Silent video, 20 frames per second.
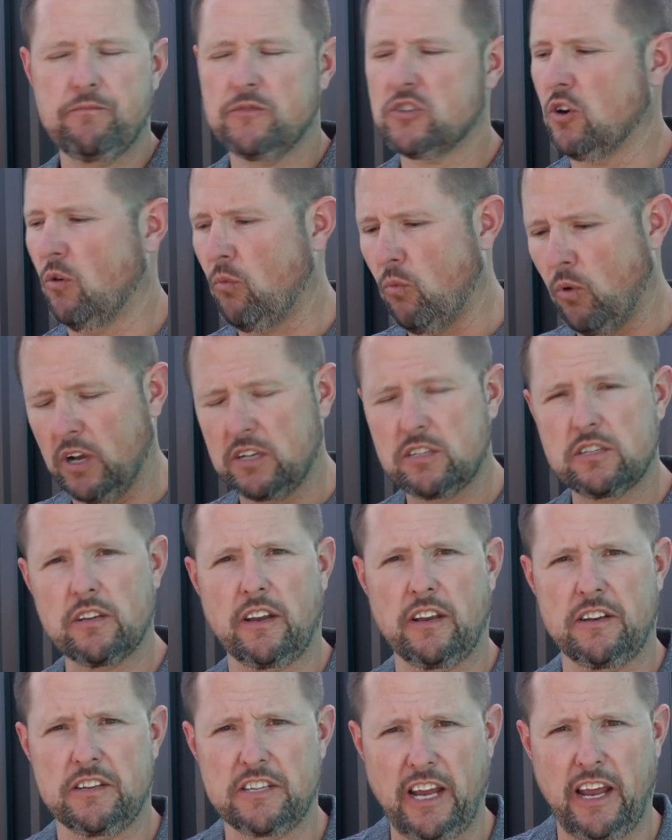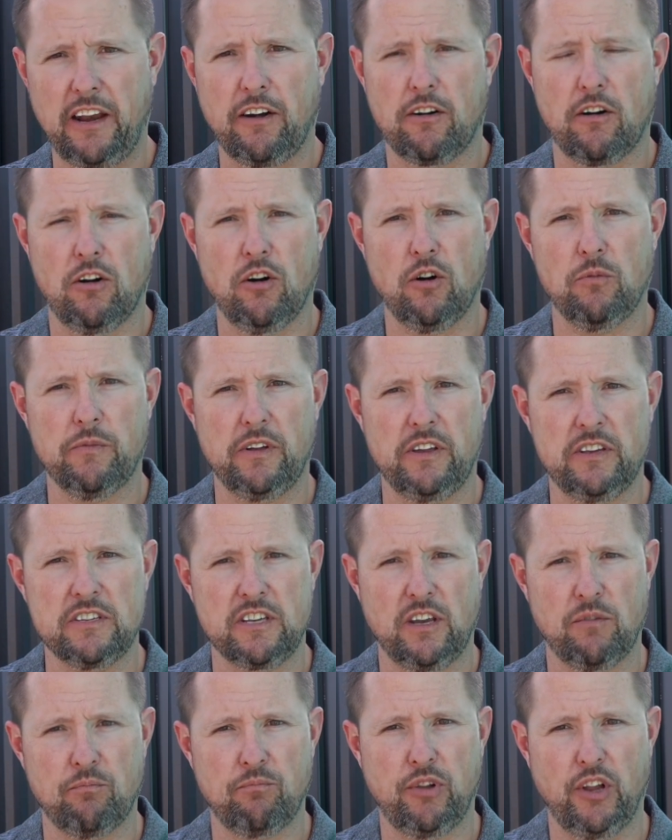So once the container home is
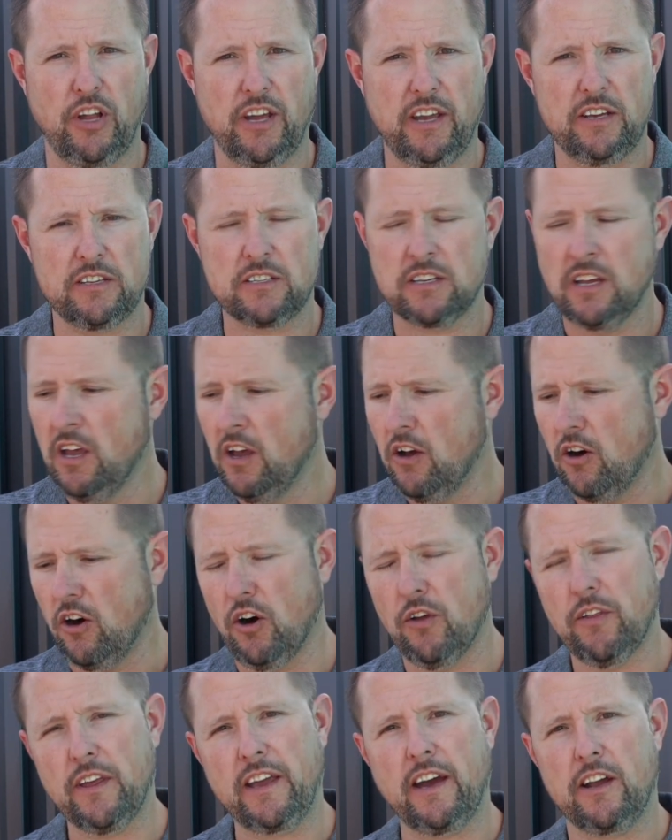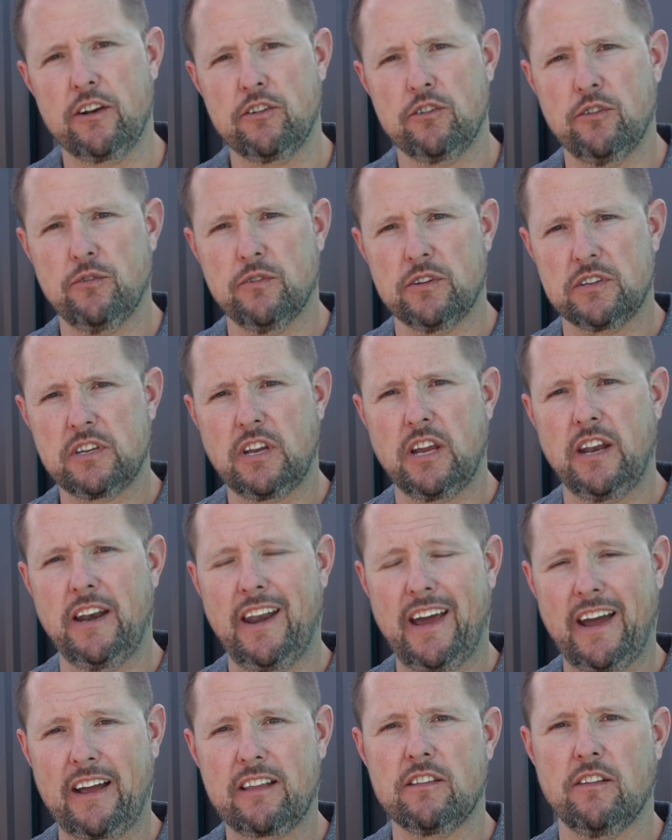in place, all they got to do is
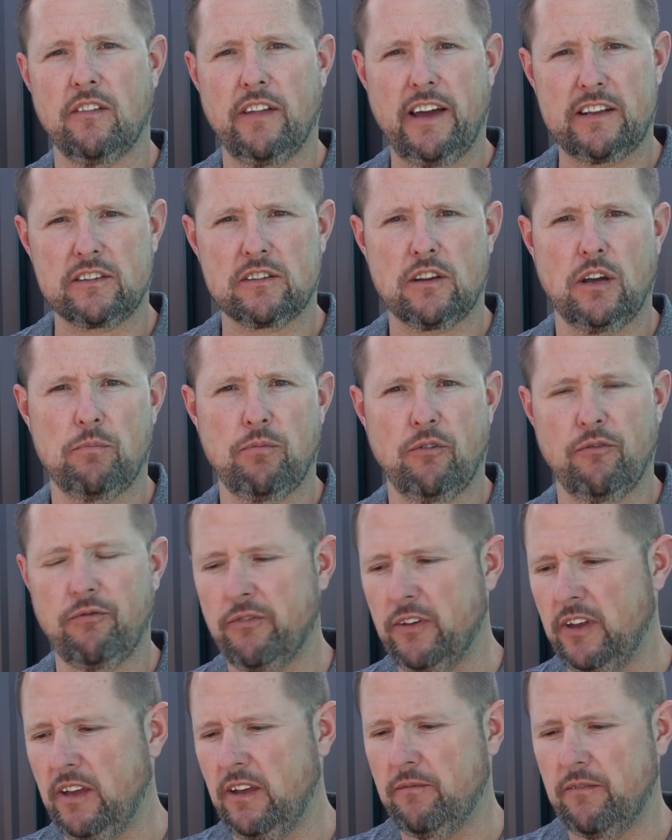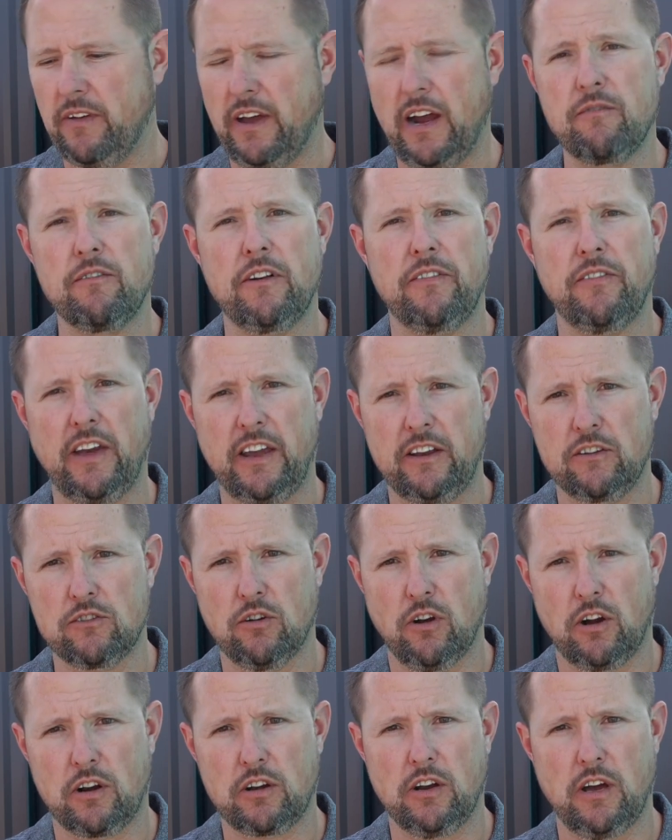connect the last couple feet, everything's
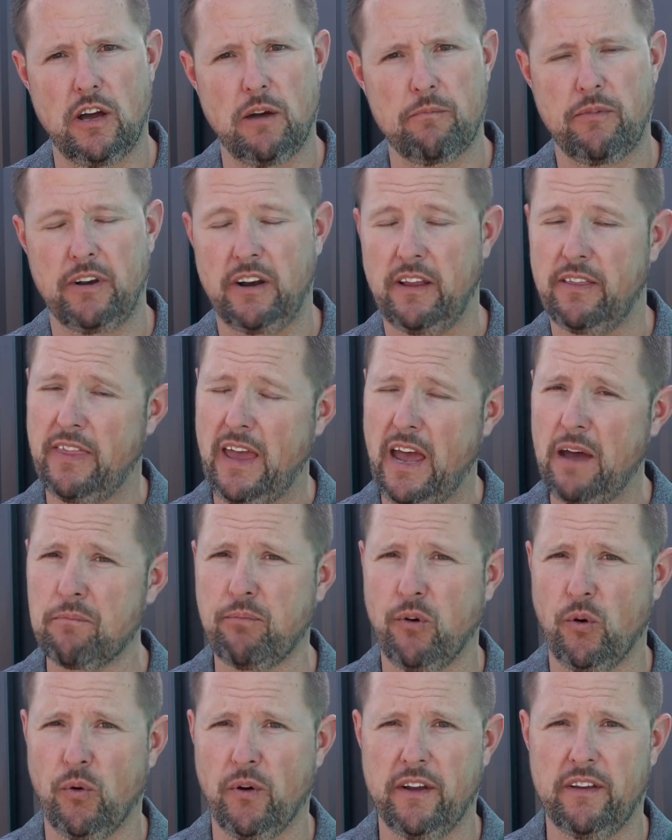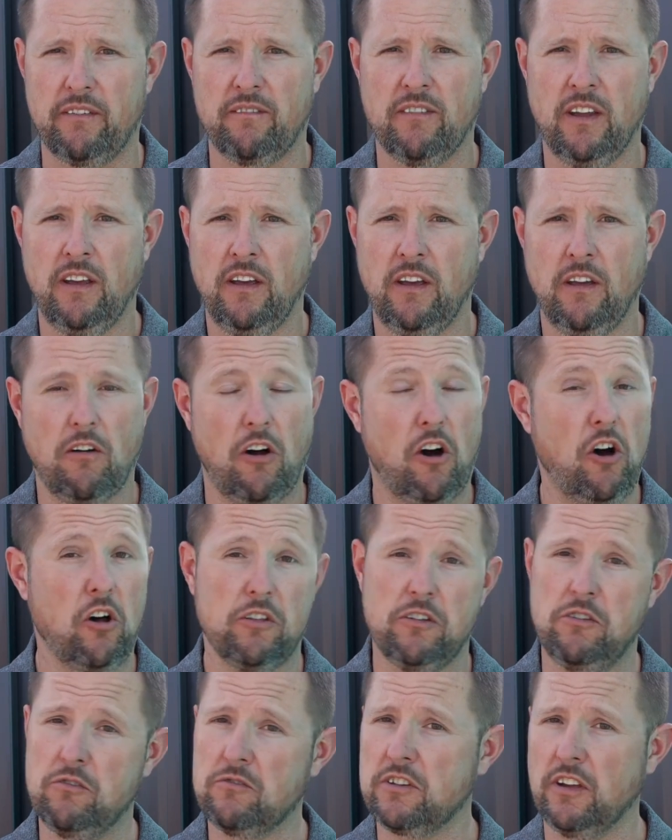hooked up, and at that point, all
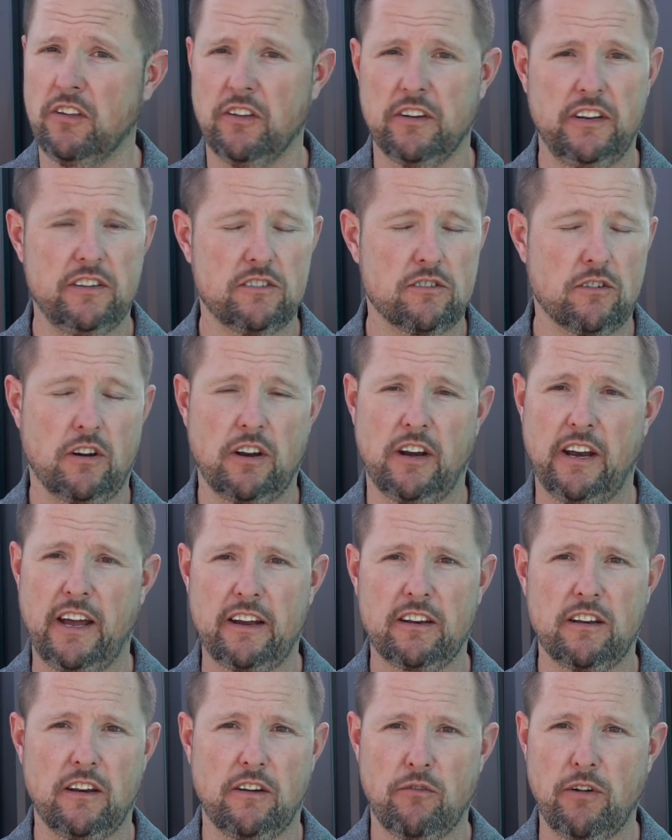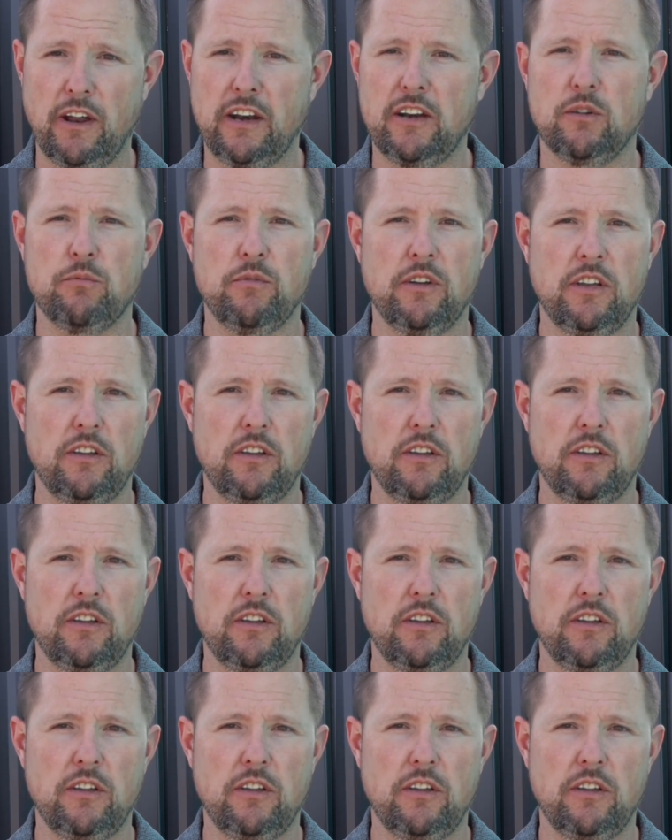the utilities are connected and ready to be